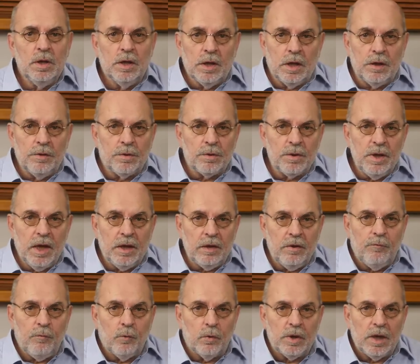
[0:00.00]
than
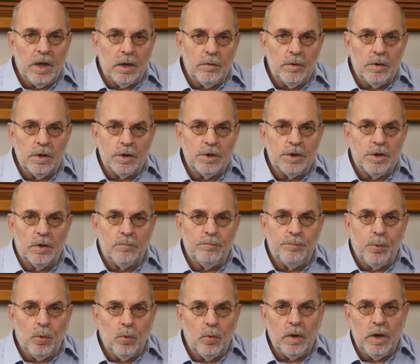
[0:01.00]
384 kHz done
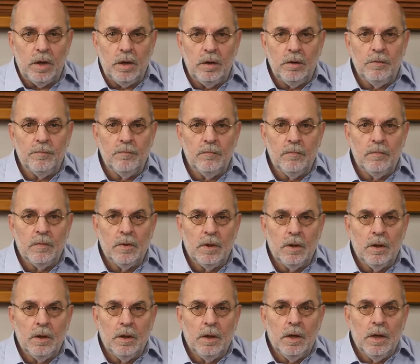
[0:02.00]
poorly.
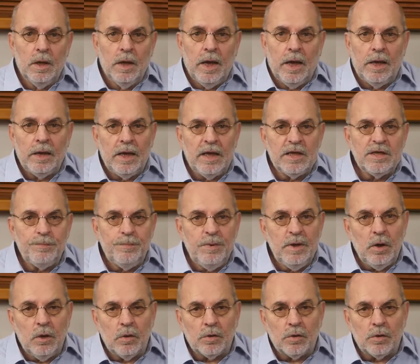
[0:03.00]
And let's be